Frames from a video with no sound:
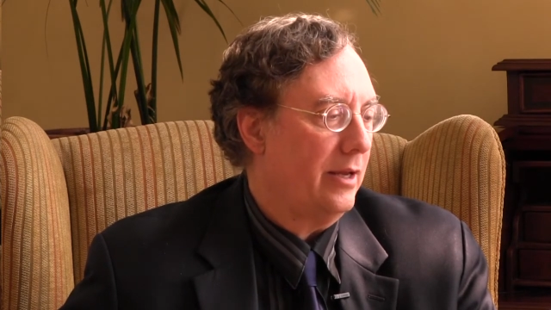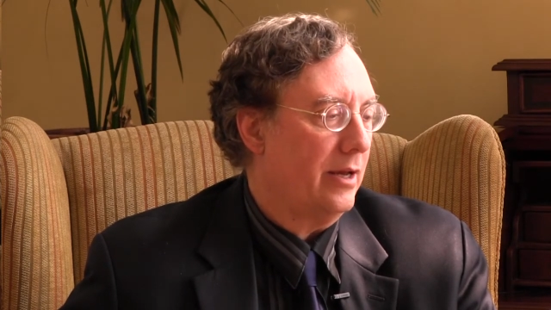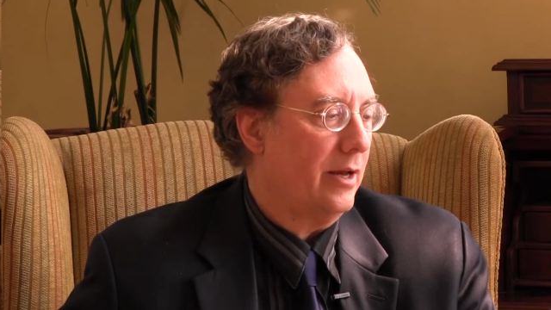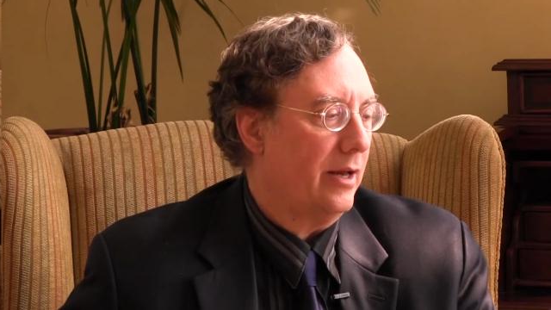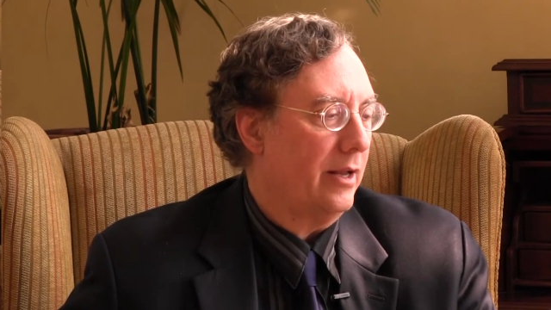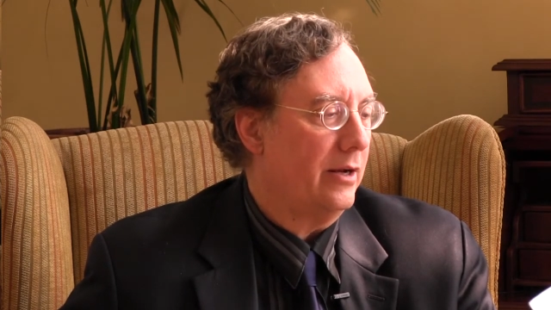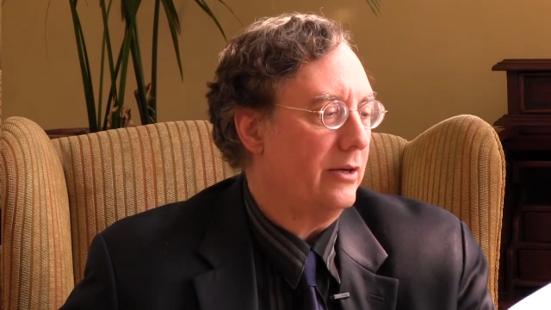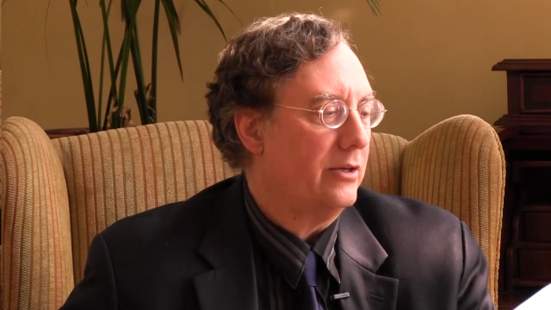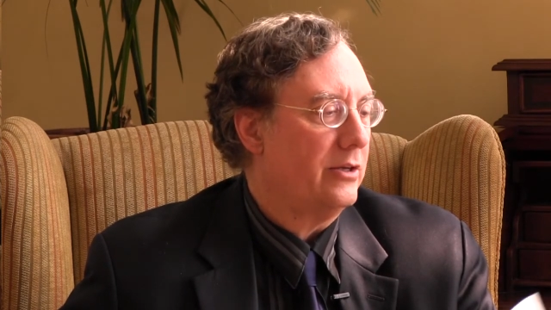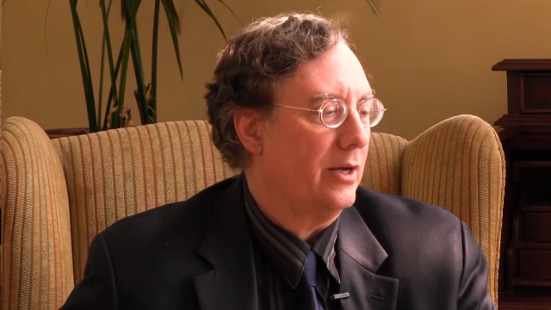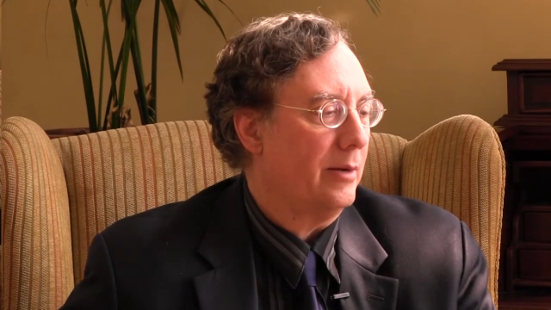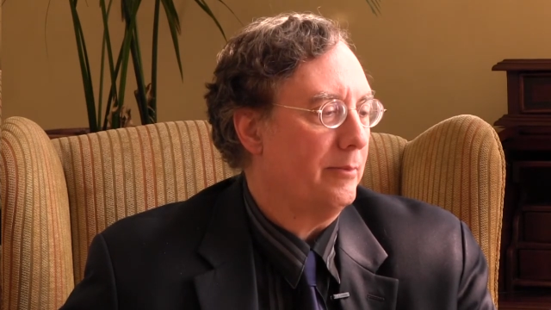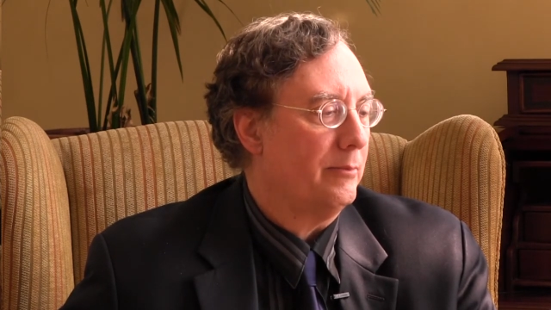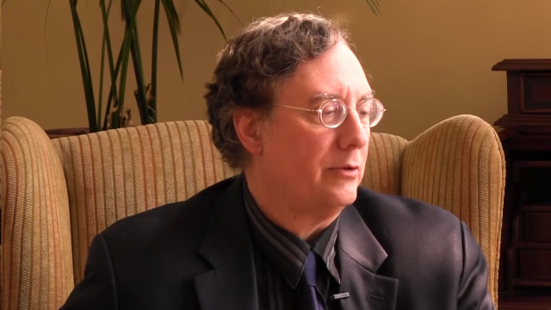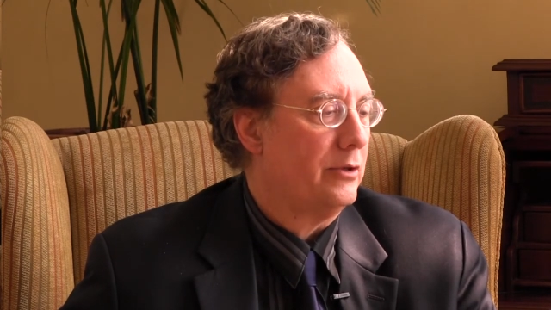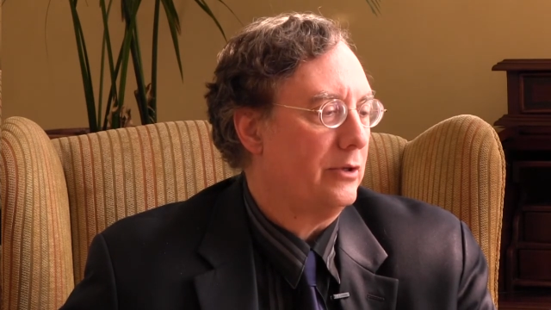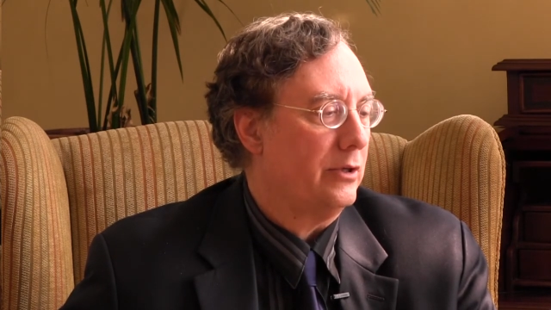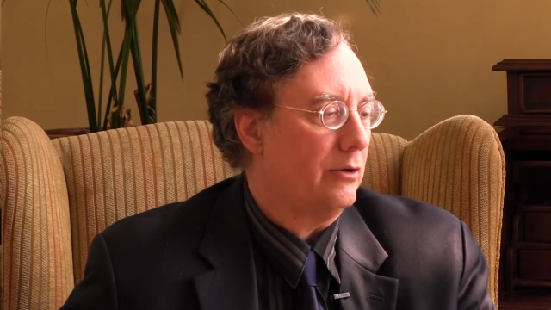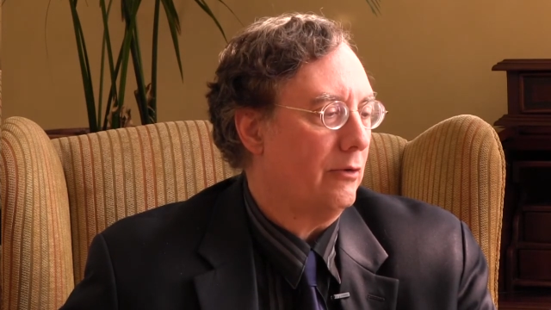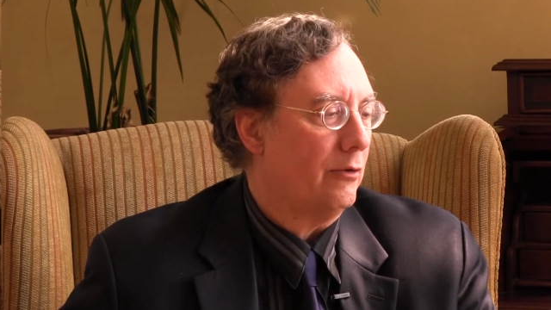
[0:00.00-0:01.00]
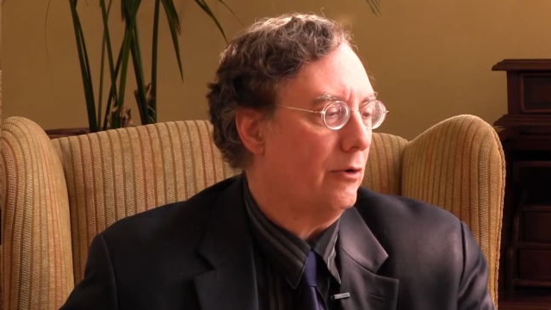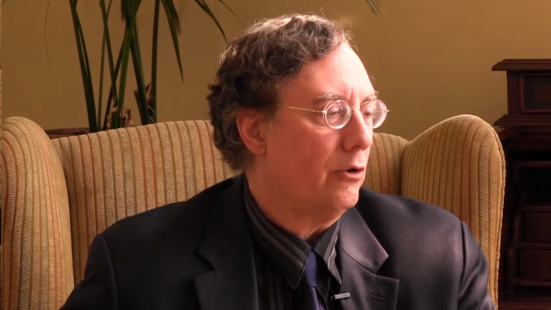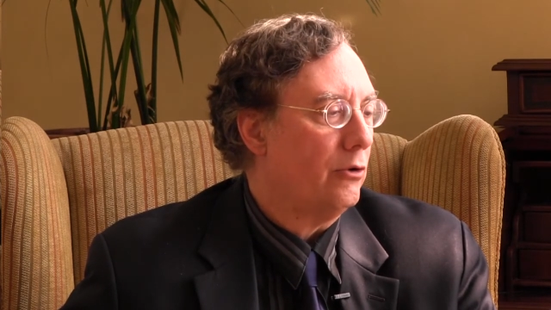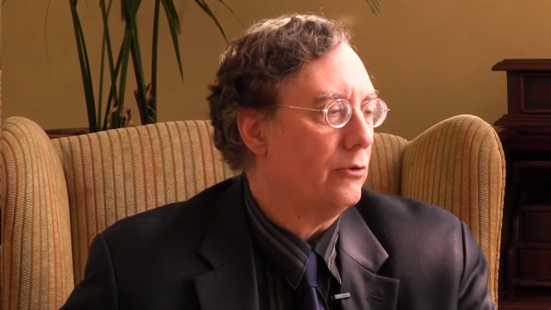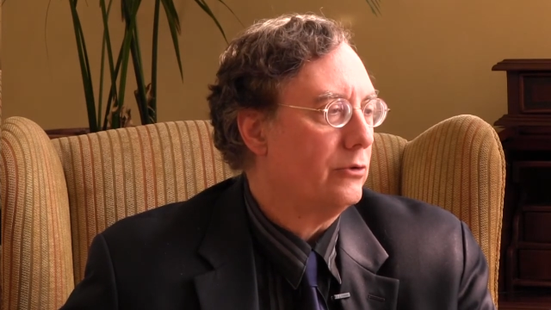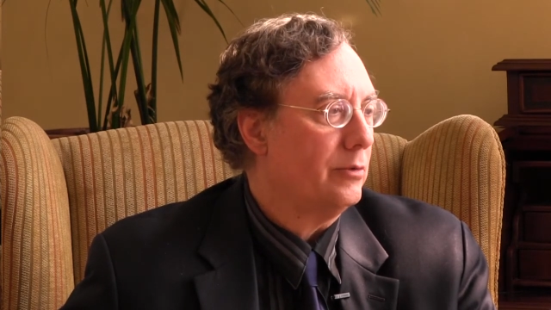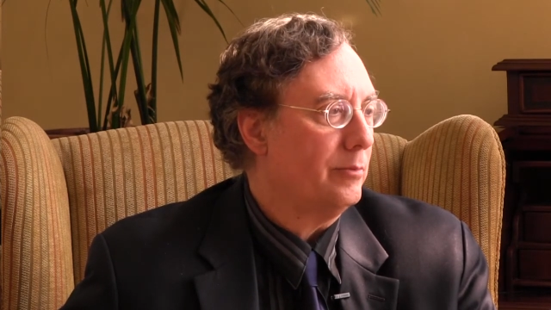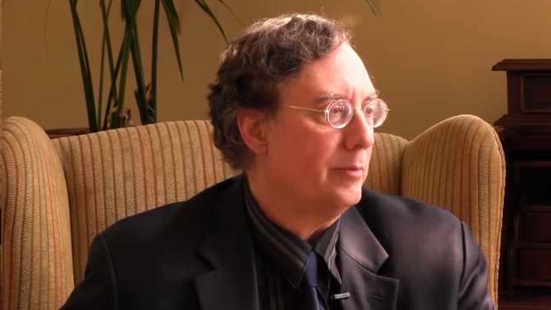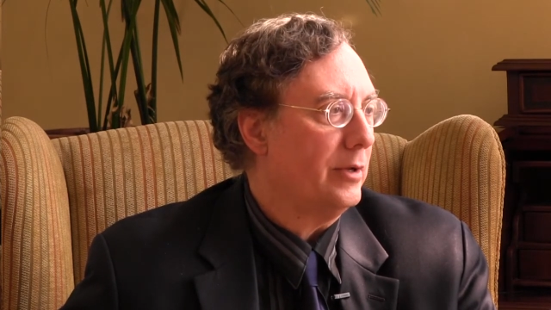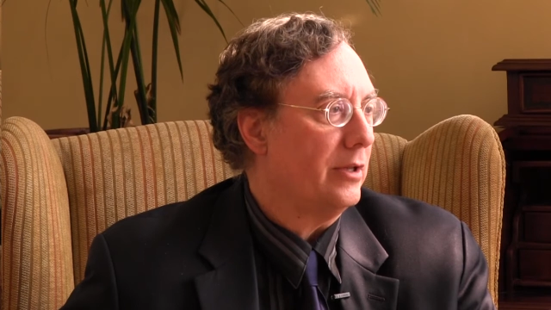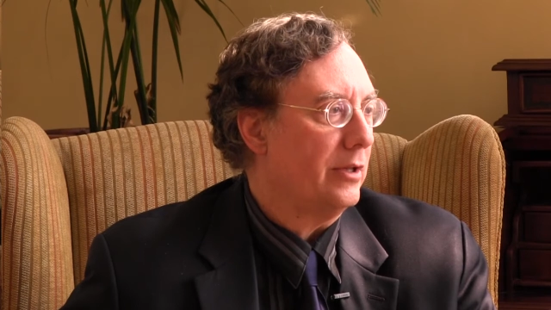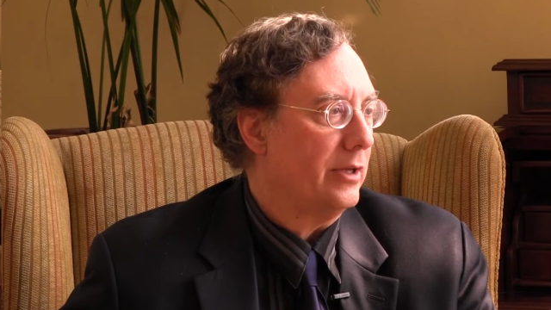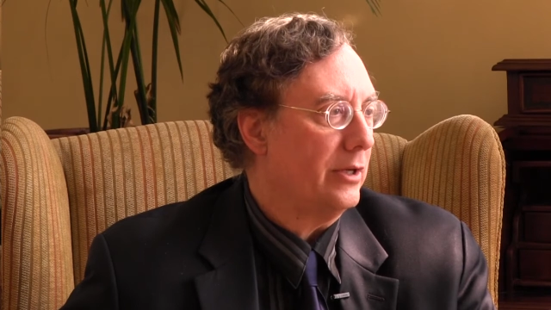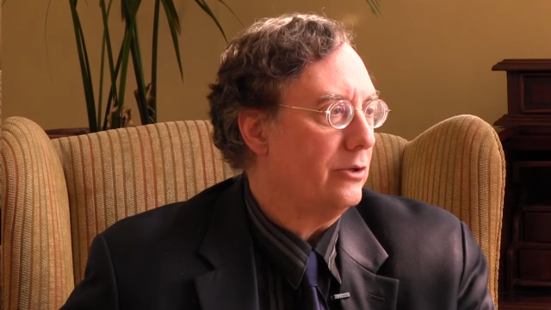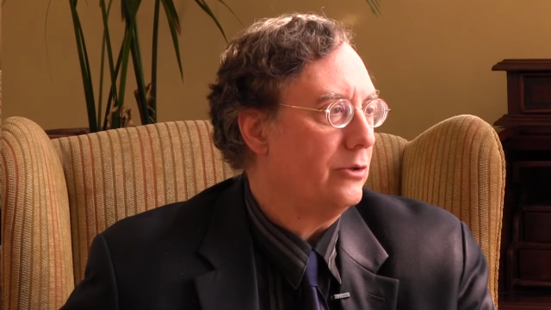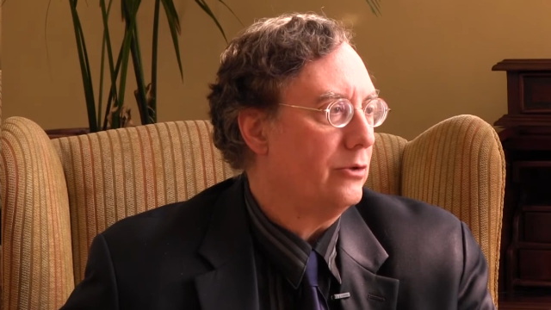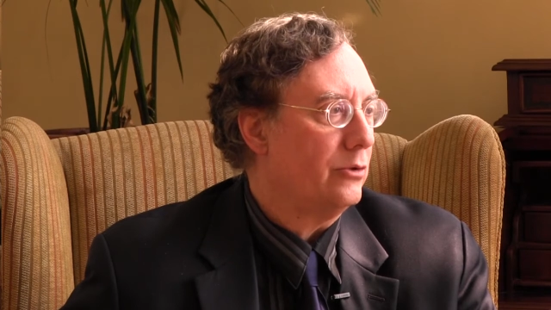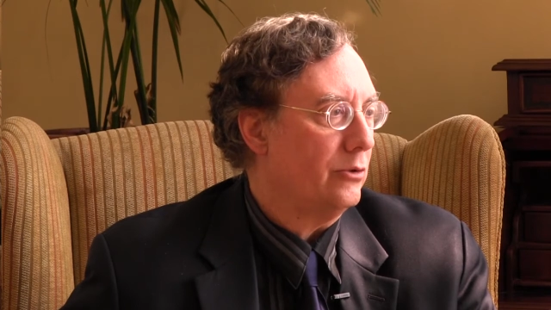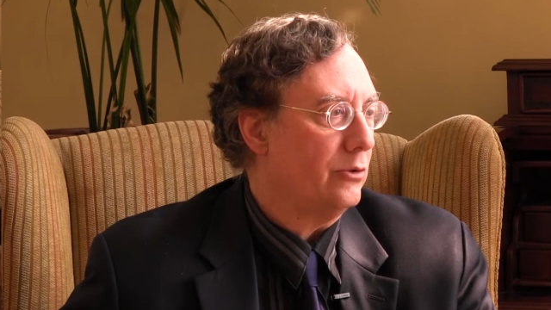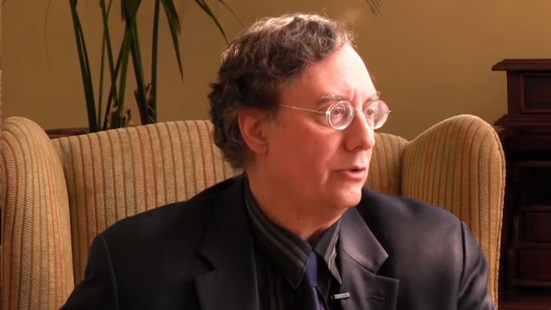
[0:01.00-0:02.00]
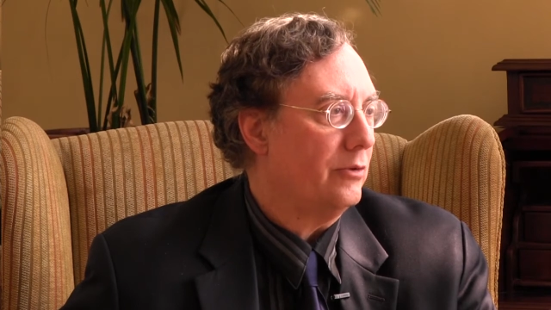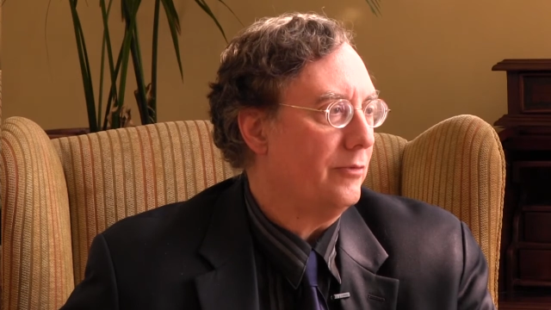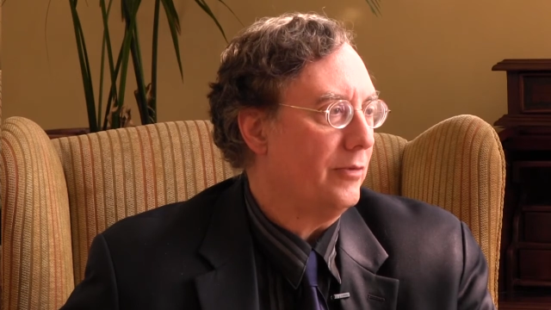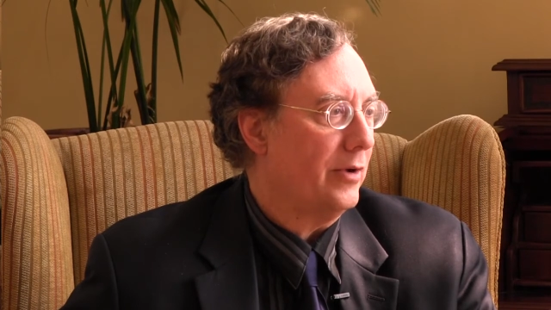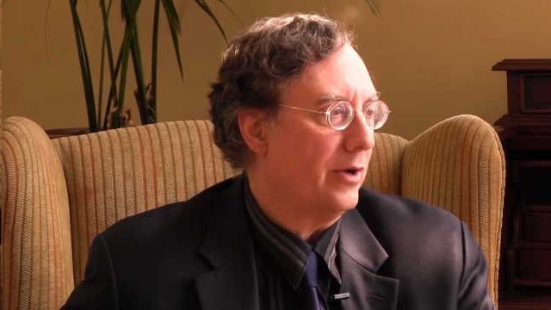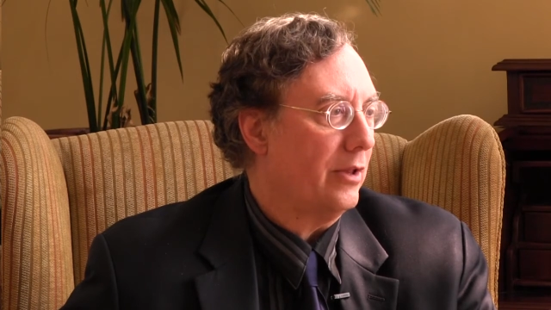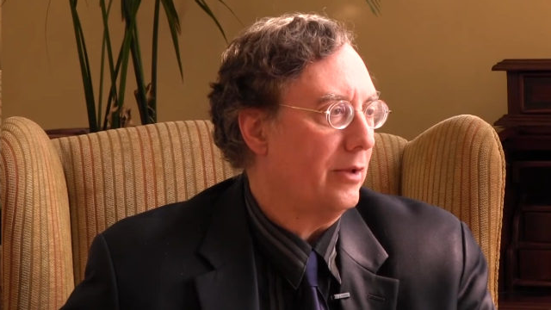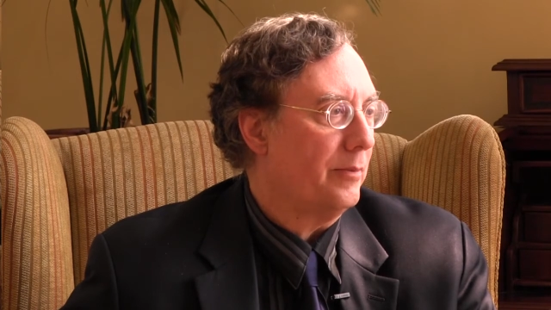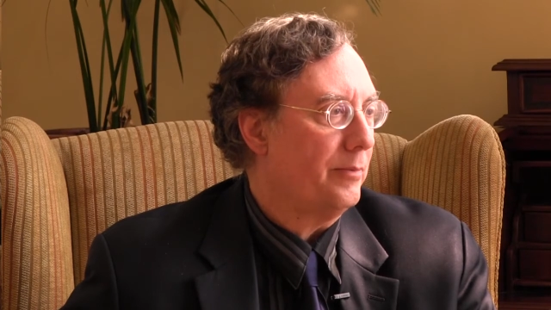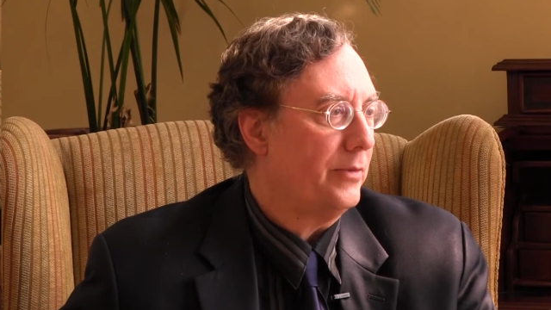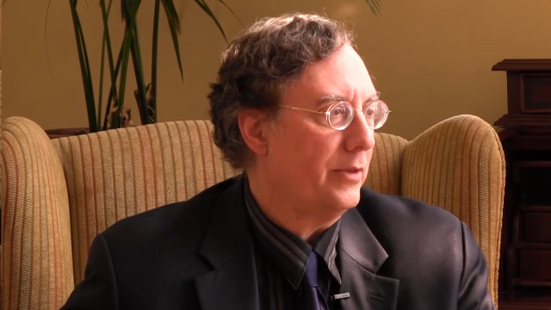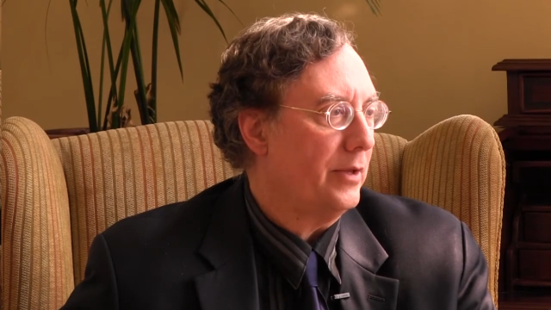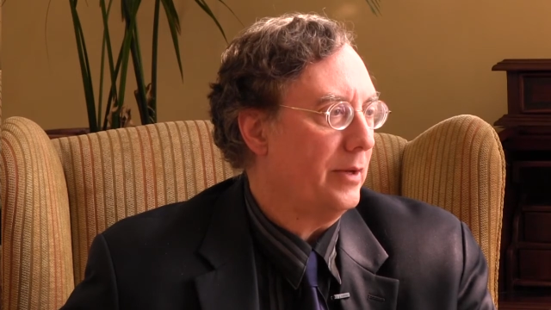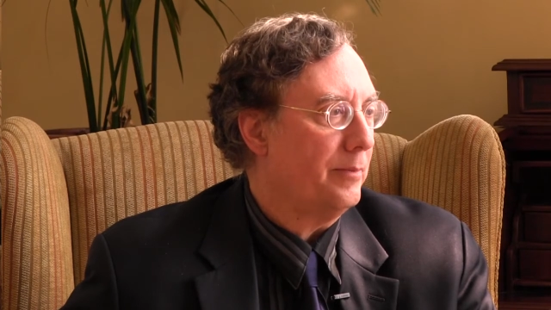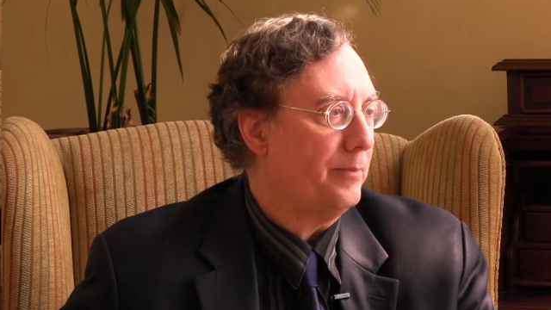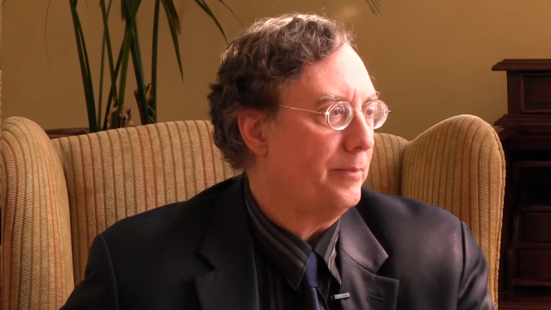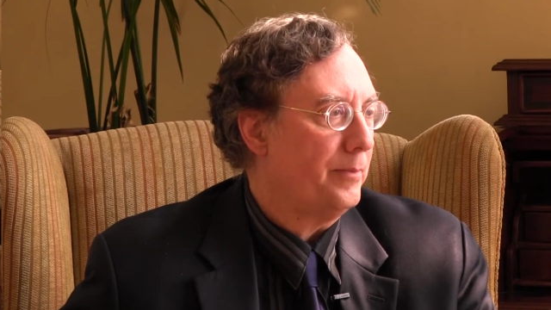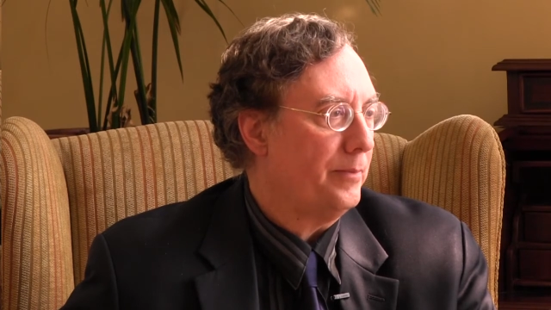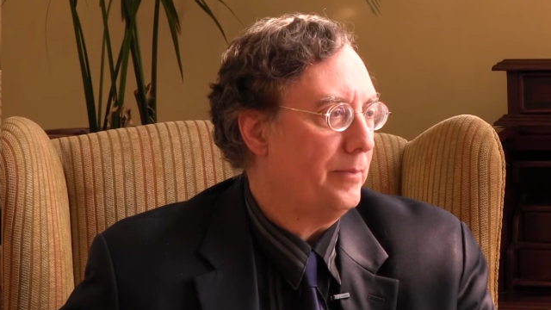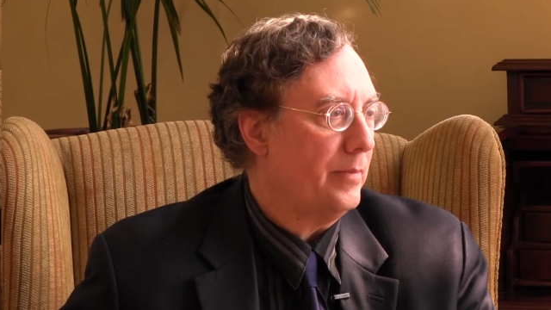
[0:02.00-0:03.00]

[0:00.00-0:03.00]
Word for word: an attempt ultimately to develop the